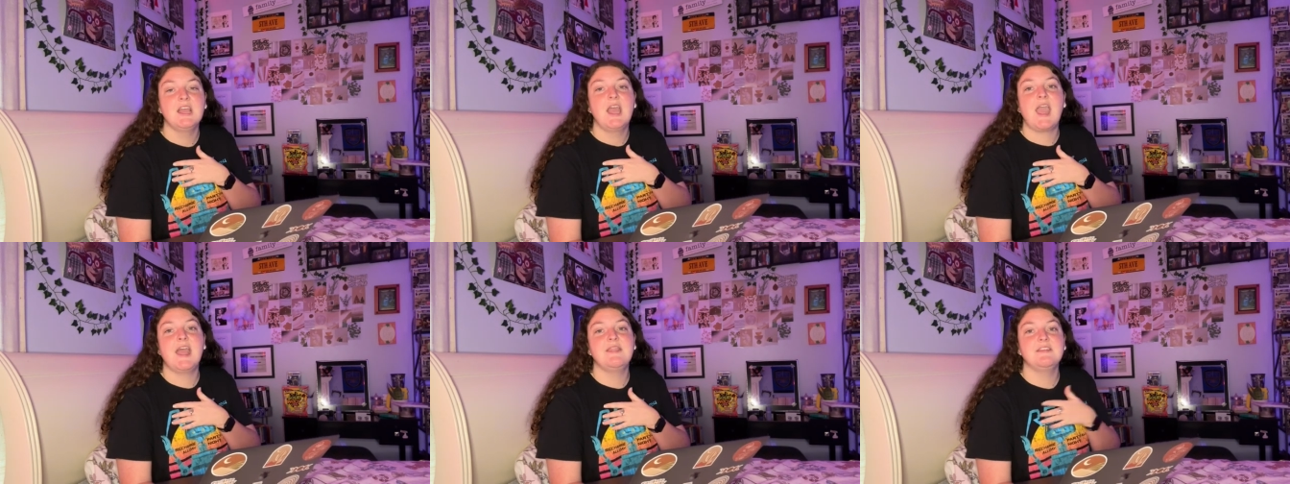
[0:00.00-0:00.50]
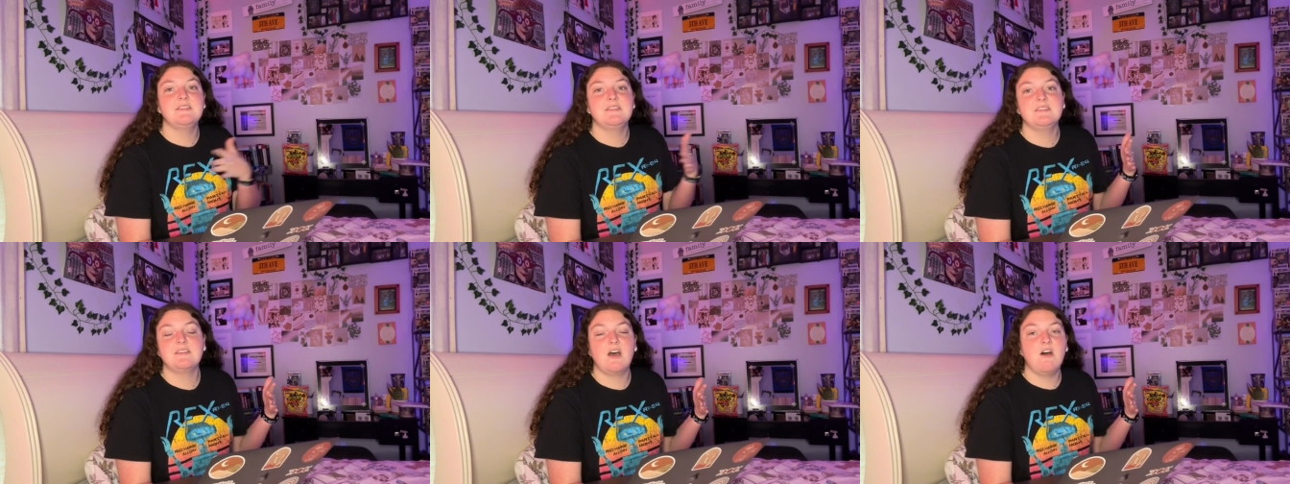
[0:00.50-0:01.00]
and this
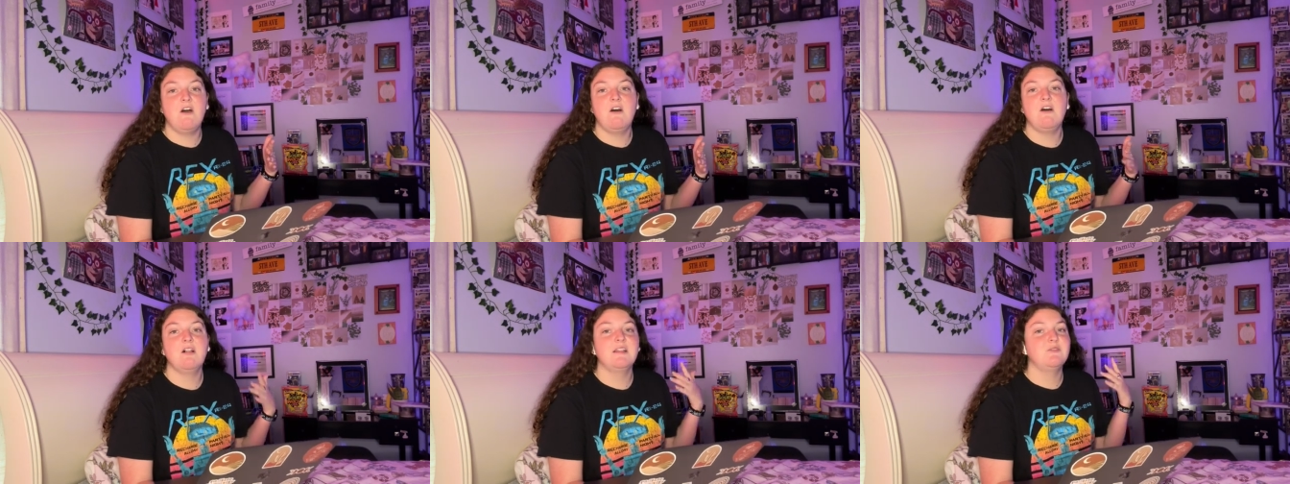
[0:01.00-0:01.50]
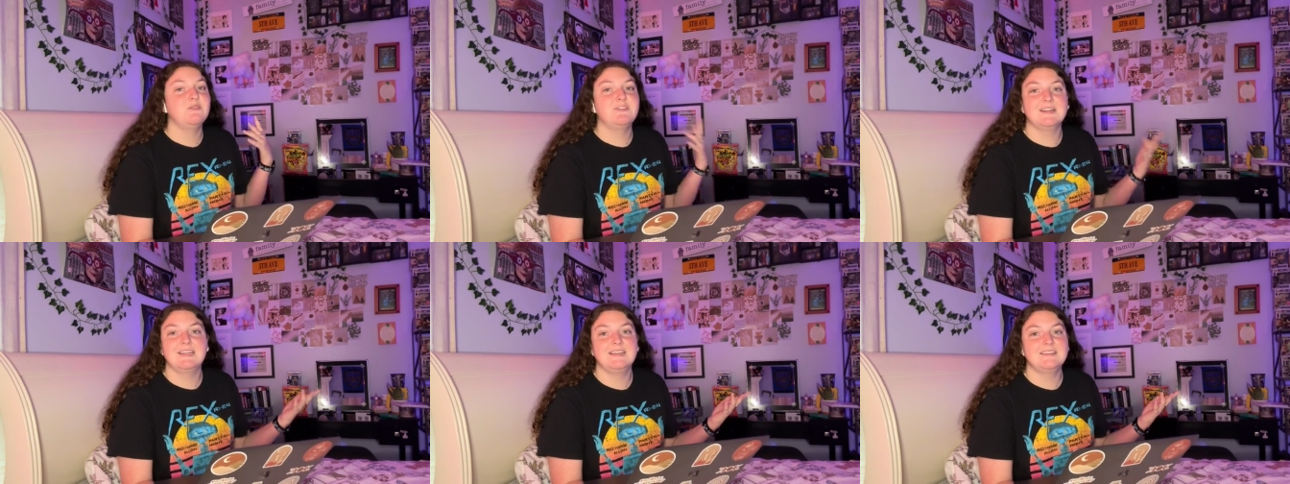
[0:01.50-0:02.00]
is all
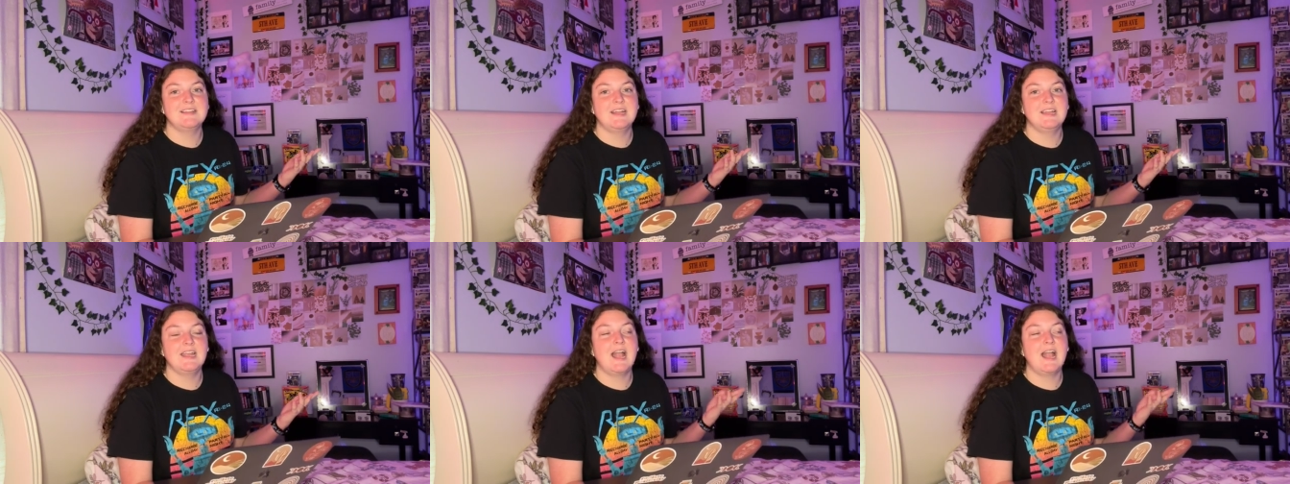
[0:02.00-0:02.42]
really exciting.